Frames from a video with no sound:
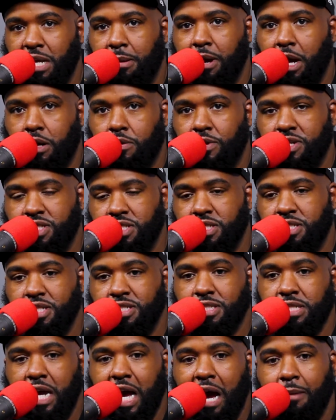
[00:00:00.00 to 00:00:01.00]
Now, my question
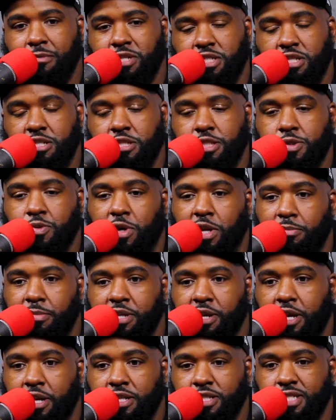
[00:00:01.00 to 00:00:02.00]
is, how much of these $20
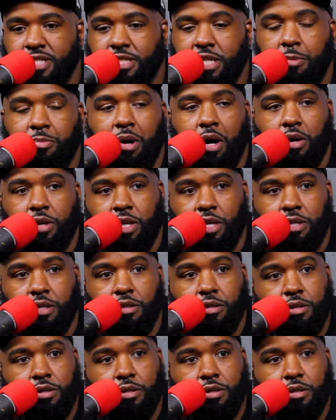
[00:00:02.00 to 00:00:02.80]
million is DJ Paul getting?